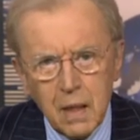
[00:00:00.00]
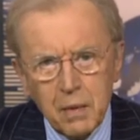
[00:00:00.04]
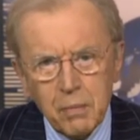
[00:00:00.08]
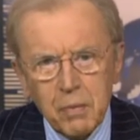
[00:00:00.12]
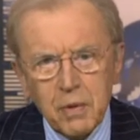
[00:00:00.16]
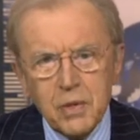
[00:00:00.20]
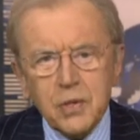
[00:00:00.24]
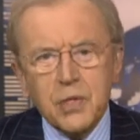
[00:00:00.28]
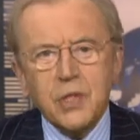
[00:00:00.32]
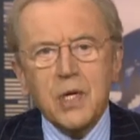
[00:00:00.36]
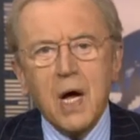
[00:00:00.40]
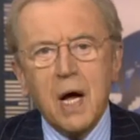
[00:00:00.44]

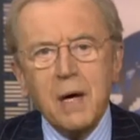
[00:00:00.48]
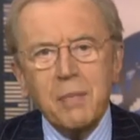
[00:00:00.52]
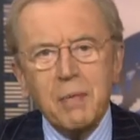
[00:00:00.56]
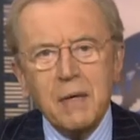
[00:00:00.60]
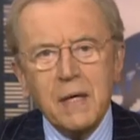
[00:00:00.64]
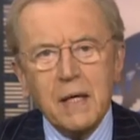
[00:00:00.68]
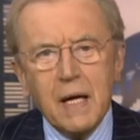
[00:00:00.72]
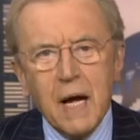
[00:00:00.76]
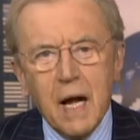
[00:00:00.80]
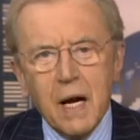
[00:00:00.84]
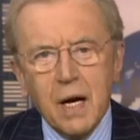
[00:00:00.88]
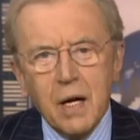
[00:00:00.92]
But
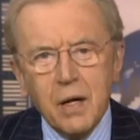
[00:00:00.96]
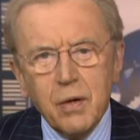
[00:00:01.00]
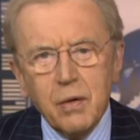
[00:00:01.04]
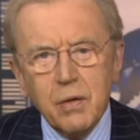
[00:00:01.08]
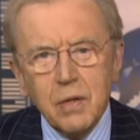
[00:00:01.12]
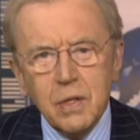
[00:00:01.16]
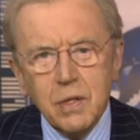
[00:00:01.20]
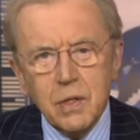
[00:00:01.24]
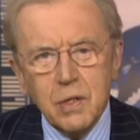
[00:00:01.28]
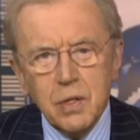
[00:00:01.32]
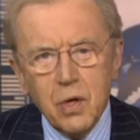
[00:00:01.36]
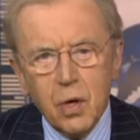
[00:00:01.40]
Simon Callow
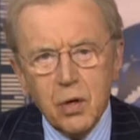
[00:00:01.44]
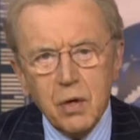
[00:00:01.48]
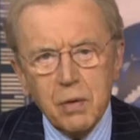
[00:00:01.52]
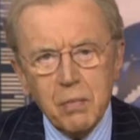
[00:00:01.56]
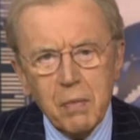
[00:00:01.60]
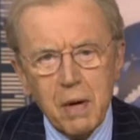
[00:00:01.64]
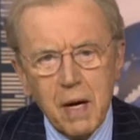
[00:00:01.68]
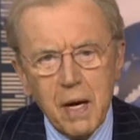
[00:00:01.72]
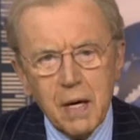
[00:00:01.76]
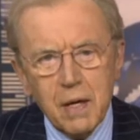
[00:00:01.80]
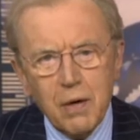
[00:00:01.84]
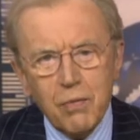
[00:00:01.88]
is not a
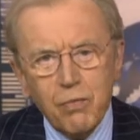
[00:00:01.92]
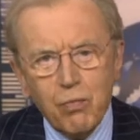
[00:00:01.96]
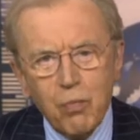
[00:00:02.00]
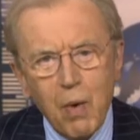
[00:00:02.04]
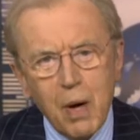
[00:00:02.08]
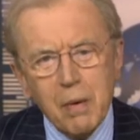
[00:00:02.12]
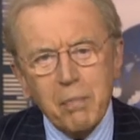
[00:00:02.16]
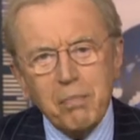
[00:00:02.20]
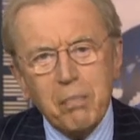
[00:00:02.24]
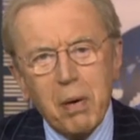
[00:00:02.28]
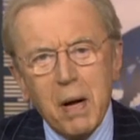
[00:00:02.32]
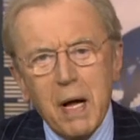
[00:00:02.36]
man of
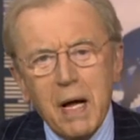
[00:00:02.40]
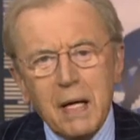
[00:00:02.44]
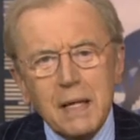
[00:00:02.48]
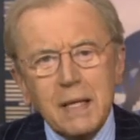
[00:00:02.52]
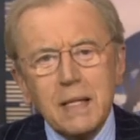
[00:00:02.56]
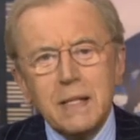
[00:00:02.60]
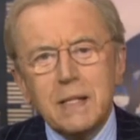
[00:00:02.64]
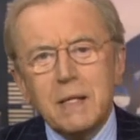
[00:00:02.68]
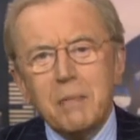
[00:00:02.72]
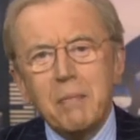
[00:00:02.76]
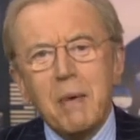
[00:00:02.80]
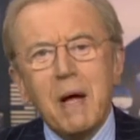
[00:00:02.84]
one part,
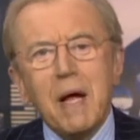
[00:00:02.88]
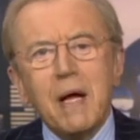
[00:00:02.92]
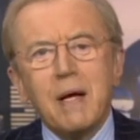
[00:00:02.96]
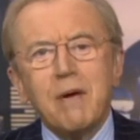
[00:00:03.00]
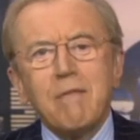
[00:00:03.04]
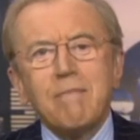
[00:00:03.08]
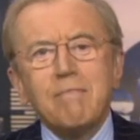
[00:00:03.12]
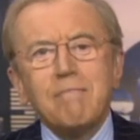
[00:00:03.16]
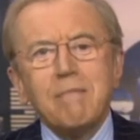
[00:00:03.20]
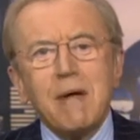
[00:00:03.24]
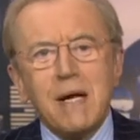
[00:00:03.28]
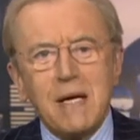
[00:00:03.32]
he's a man
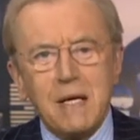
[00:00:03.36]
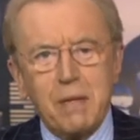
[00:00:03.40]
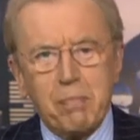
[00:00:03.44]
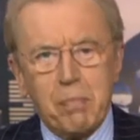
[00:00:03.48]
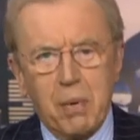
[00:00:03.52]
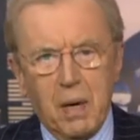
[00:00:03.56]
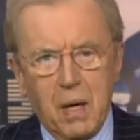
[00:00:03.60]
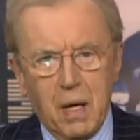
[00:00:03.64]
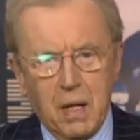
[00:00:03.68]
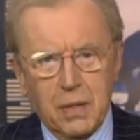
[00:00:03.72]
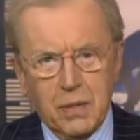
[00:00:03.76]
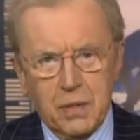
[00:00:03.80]
of many
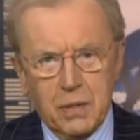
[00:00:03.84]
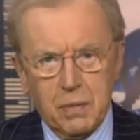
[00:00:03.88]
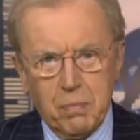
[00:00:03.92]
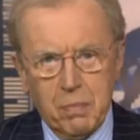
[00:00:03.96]
parts.